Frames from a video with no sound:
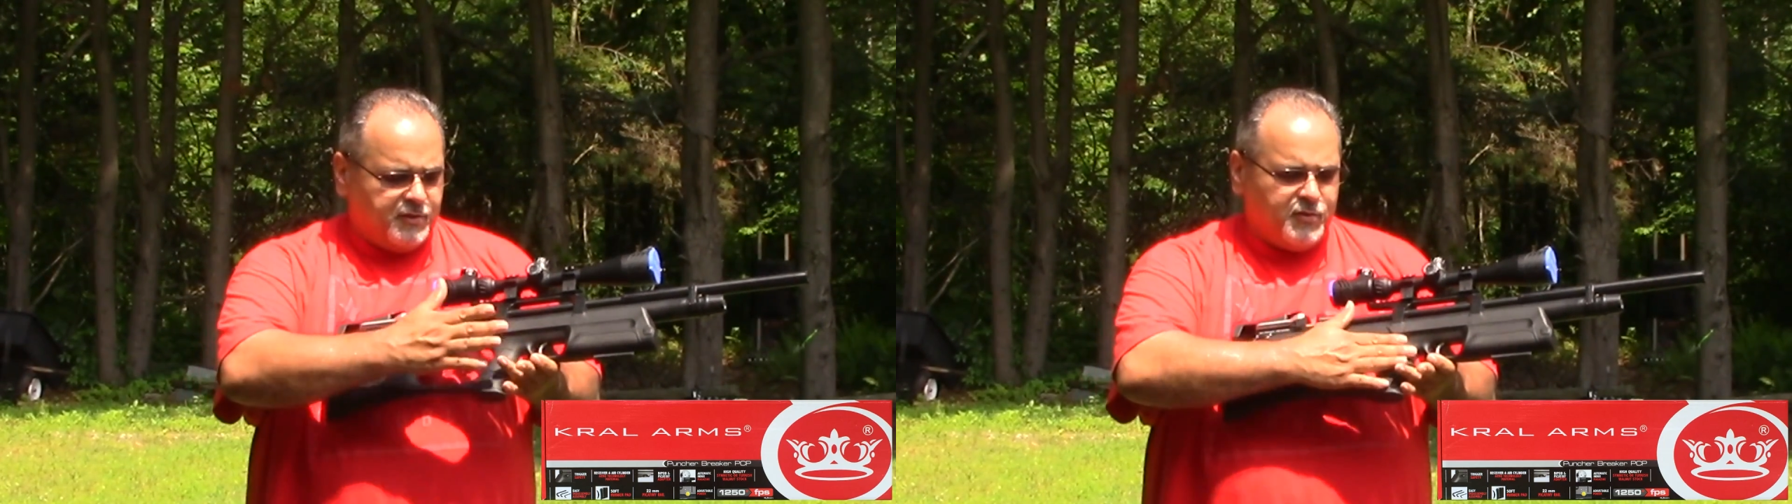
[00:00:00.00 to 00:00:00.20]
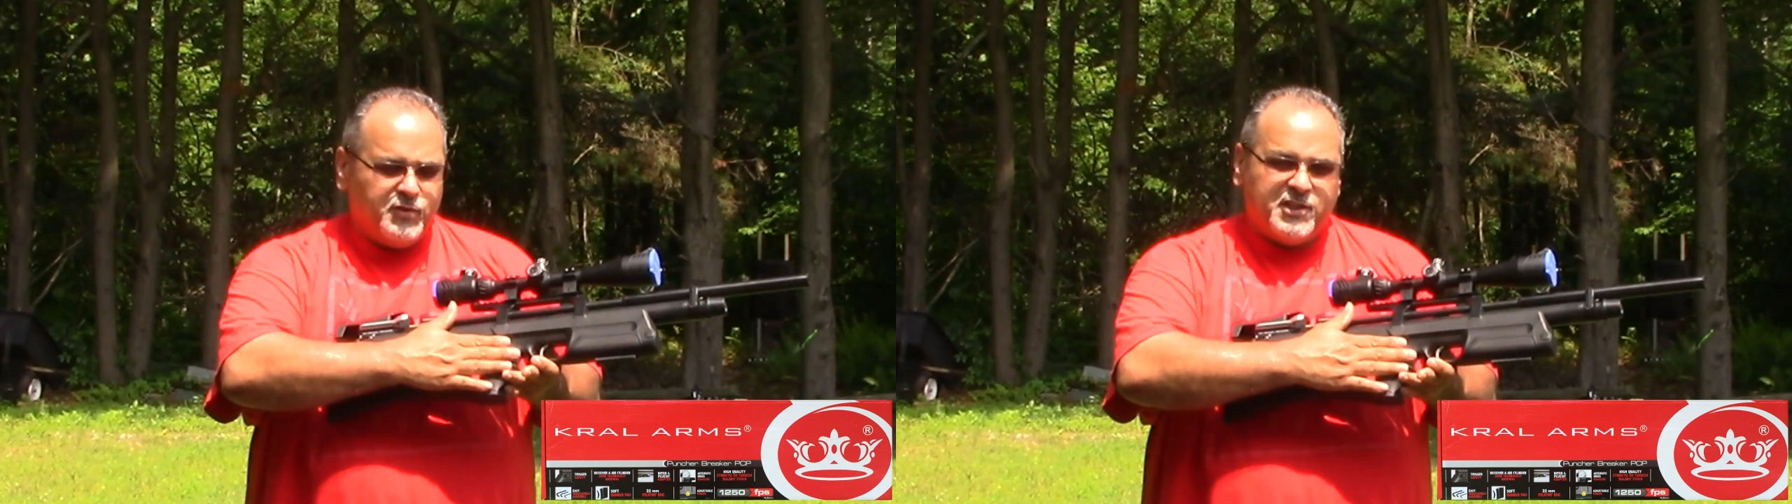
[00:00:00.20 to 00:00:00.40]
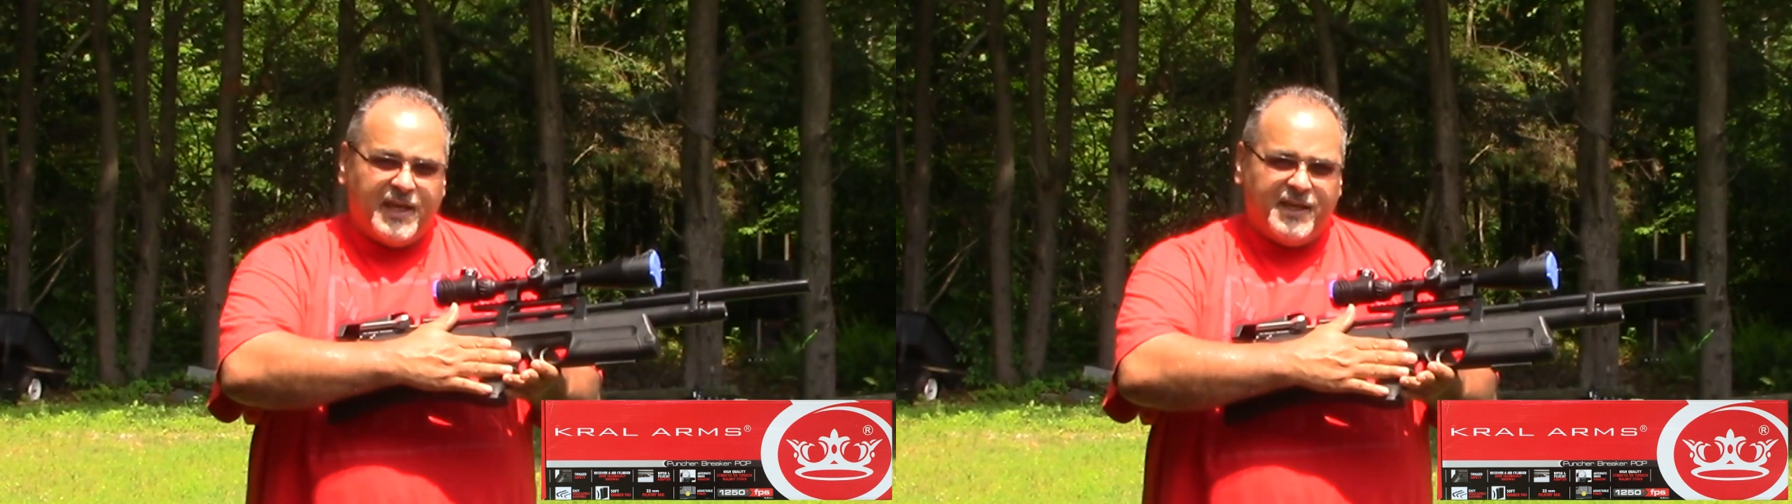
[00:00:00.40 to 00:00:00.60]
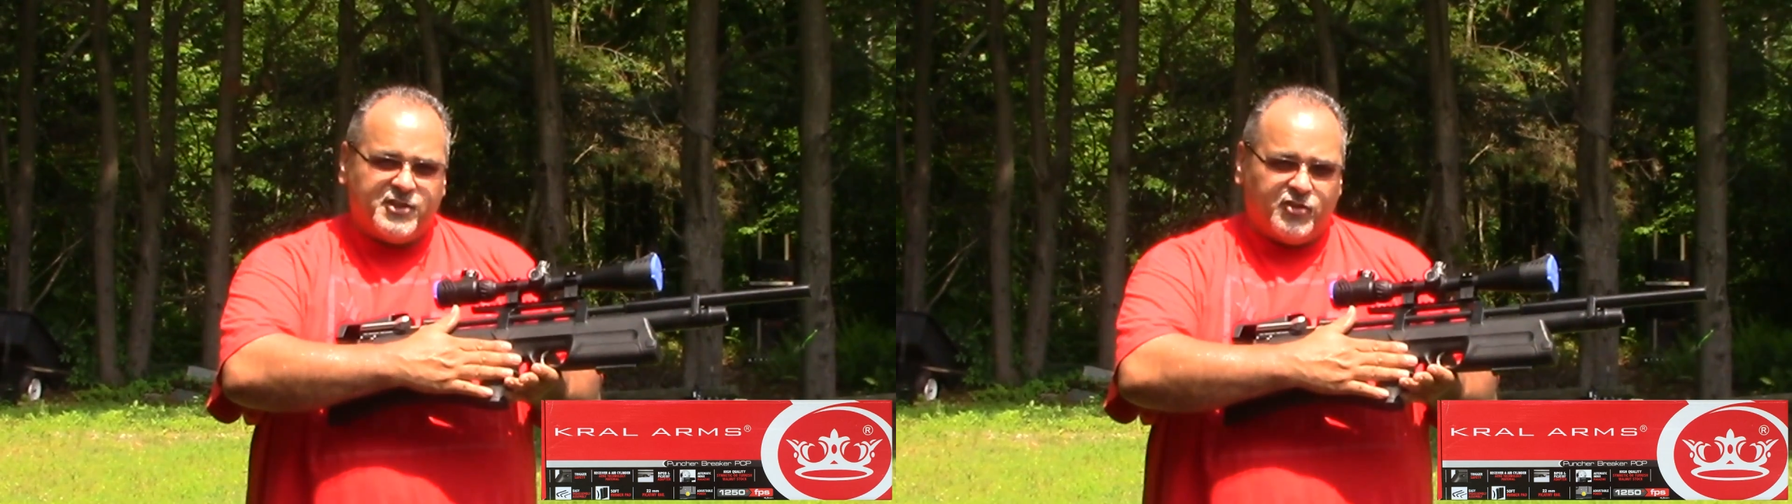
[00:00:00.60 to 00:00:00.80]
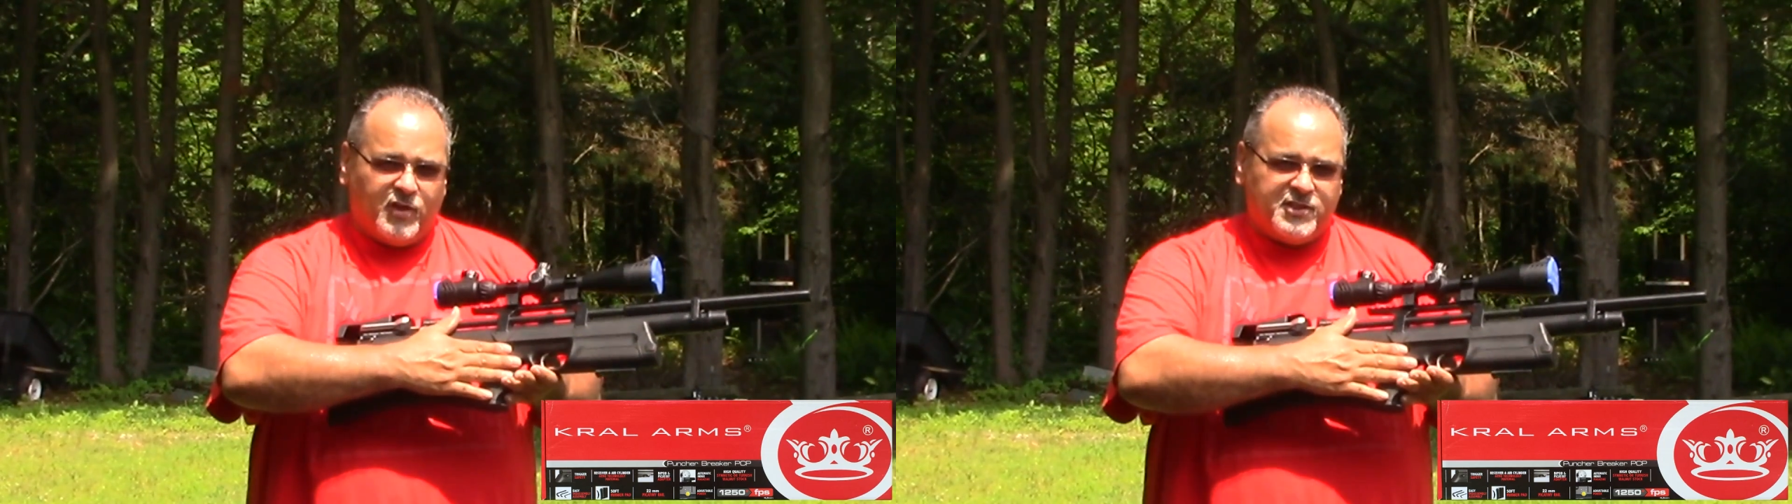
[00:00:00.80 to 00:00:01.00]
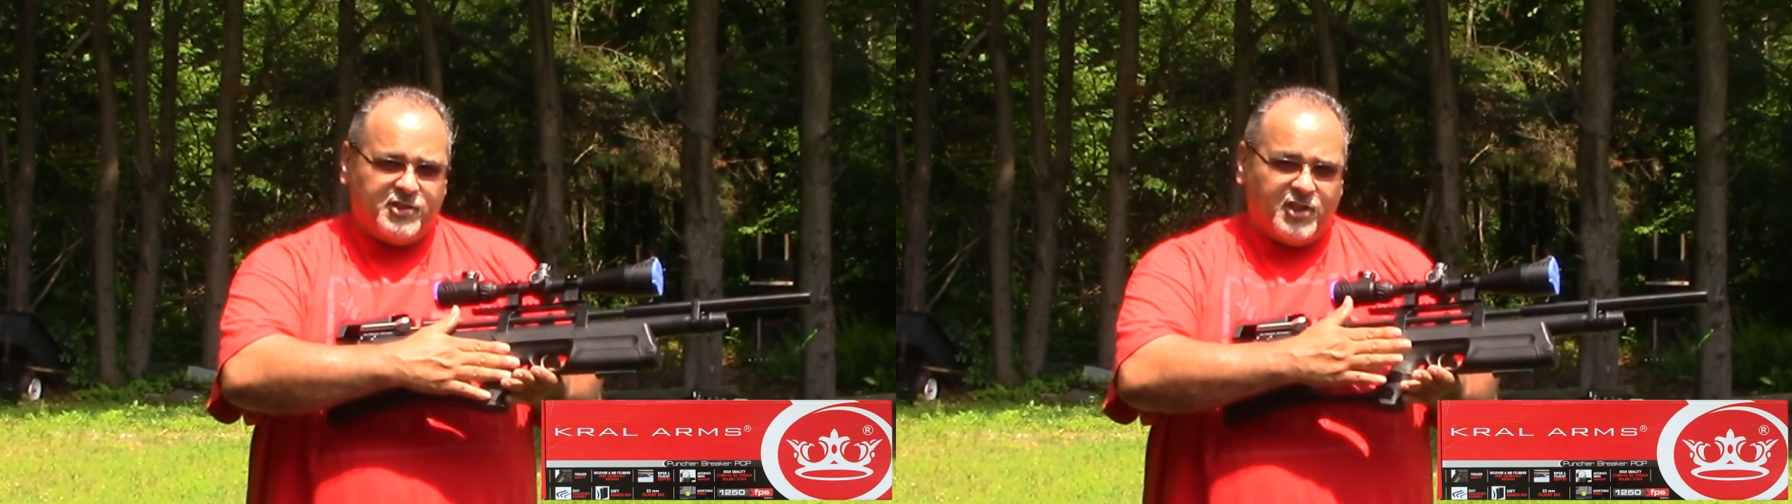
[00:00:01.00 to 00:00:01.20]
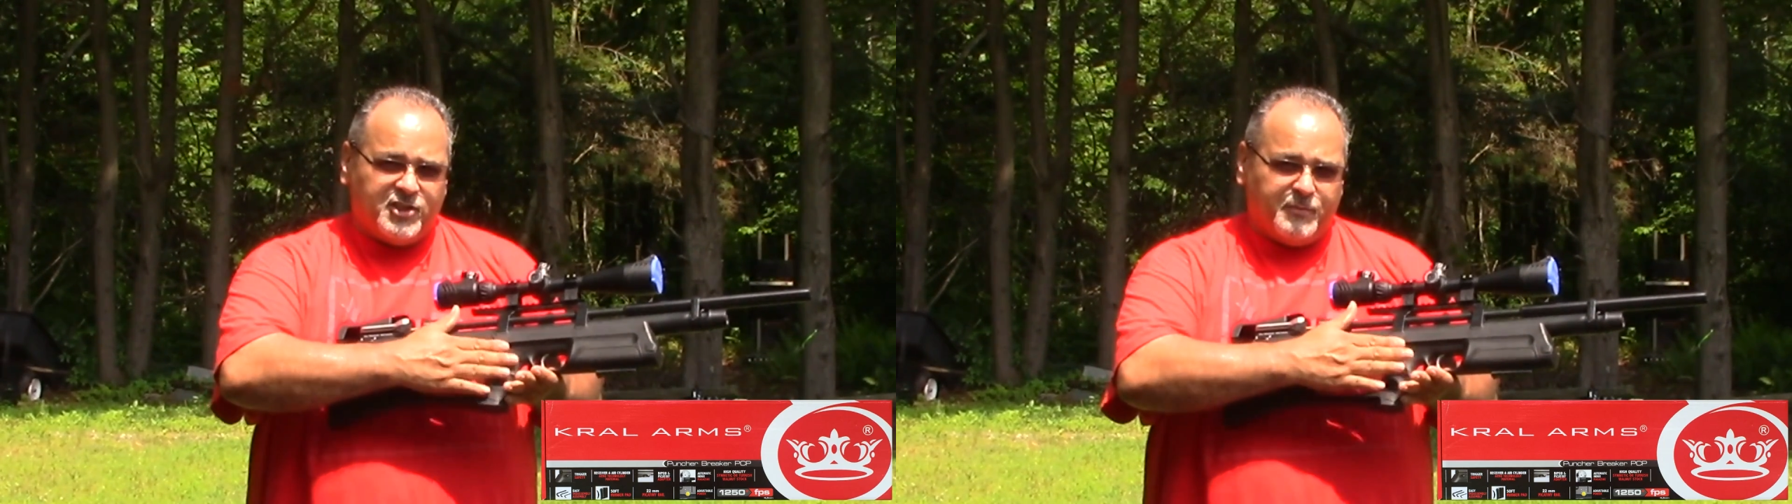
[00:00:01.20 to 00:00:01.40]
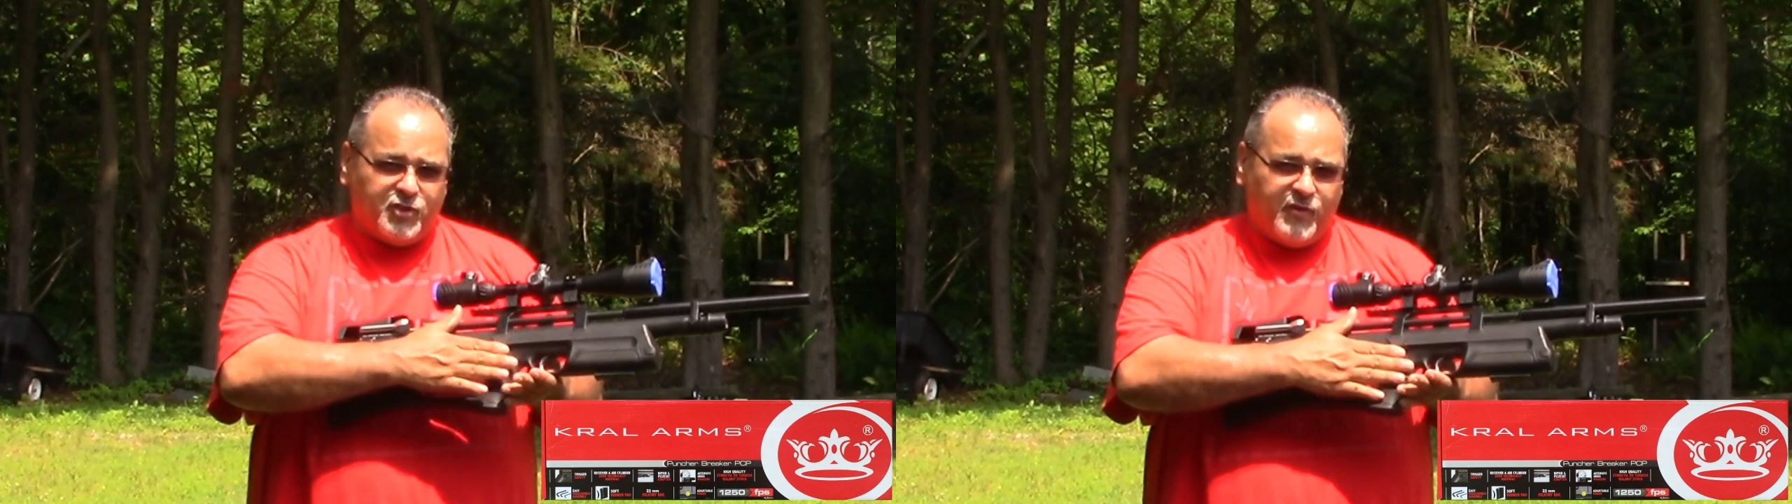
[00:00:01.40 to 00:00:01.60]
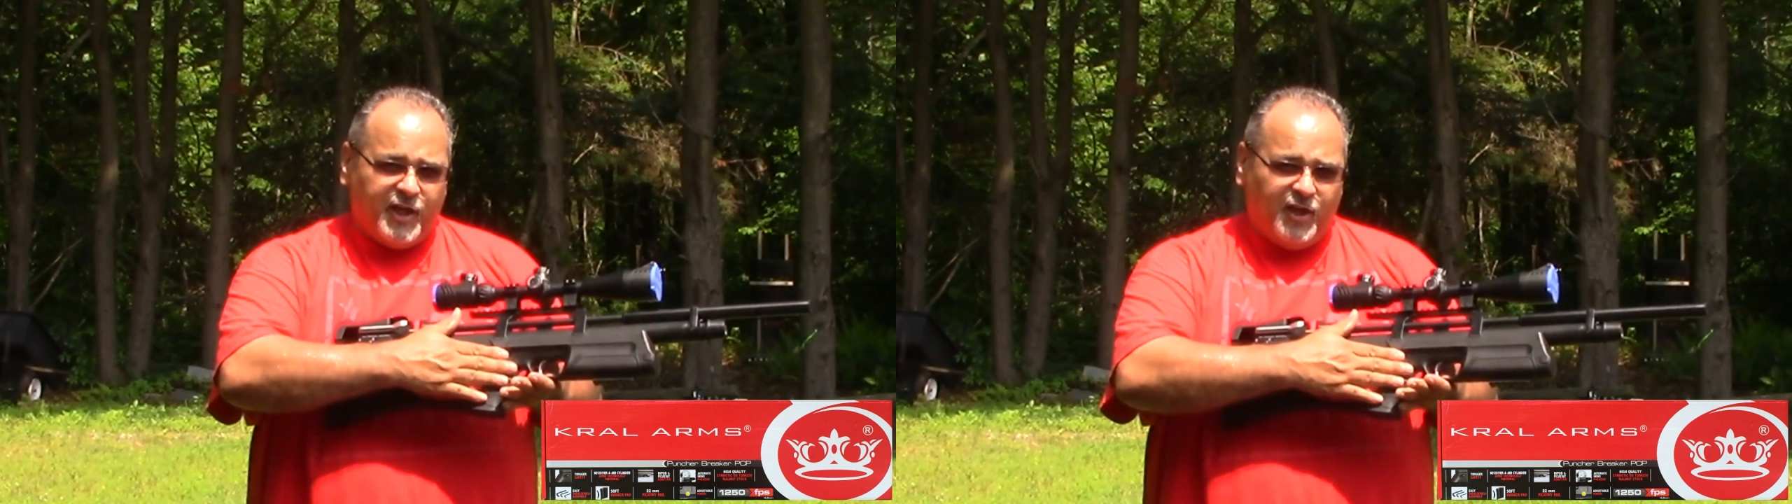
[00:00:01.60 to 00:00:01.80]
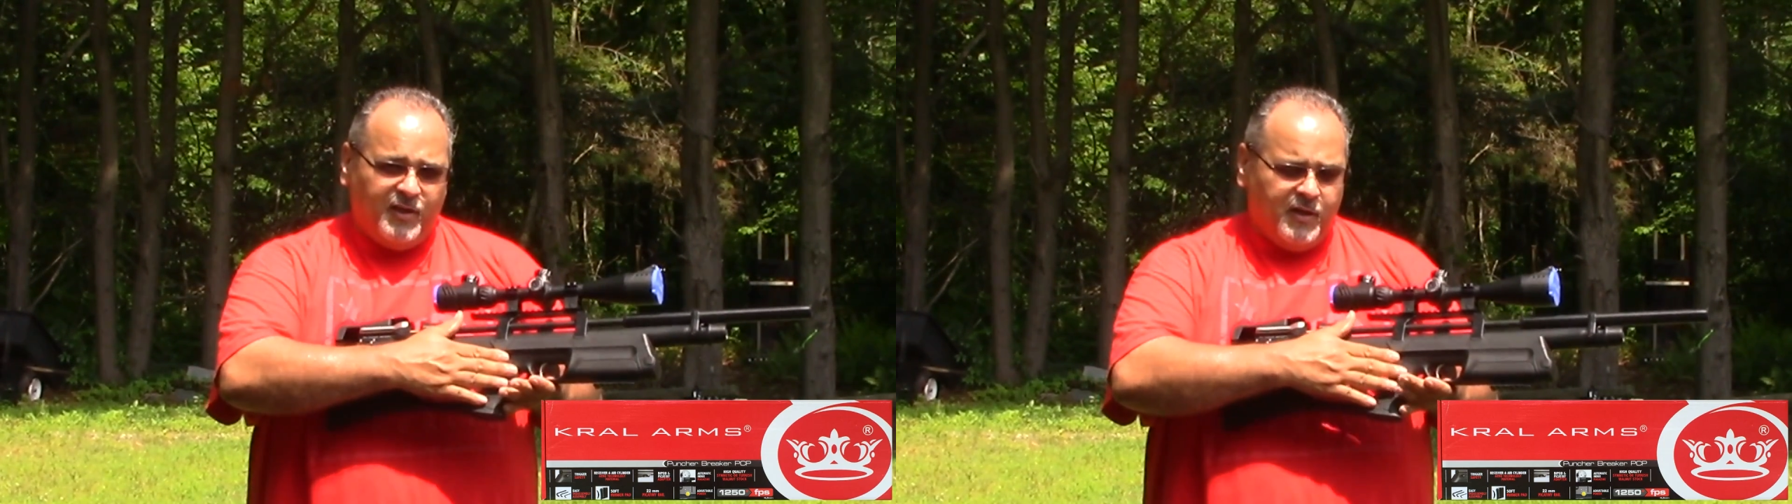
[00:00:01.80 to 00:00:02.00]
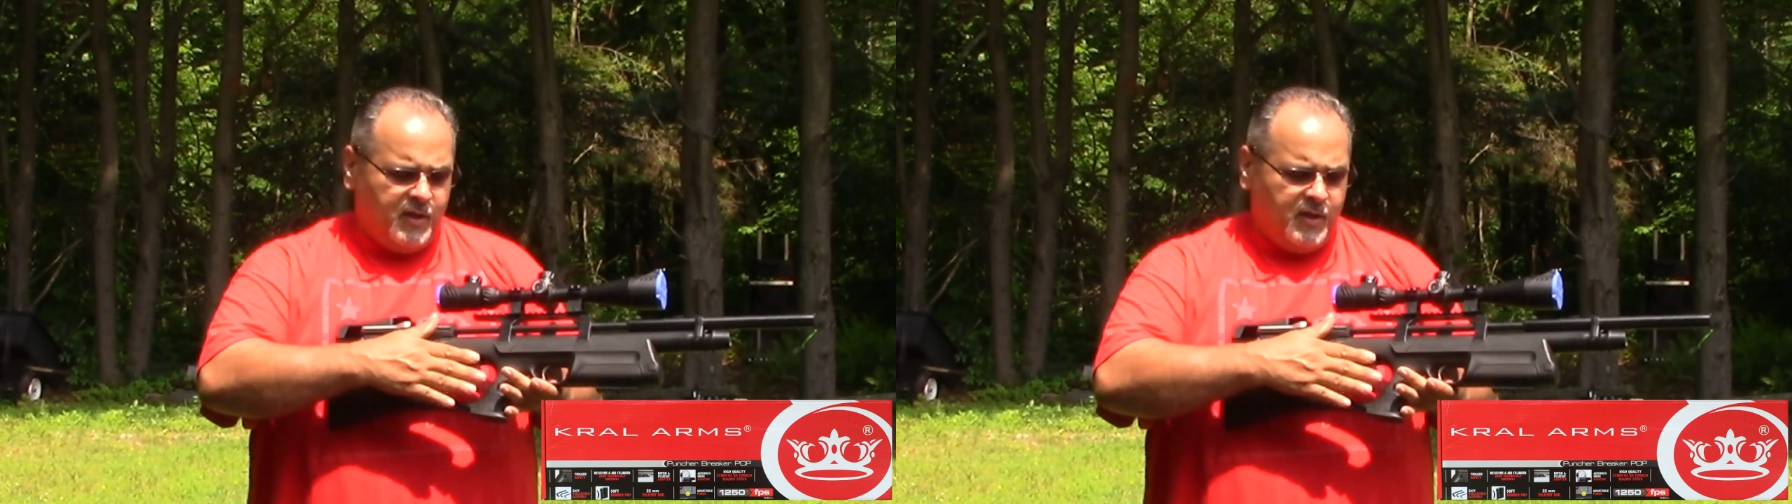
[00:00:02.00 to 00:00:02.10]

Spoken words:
2-stage adjustable trigger.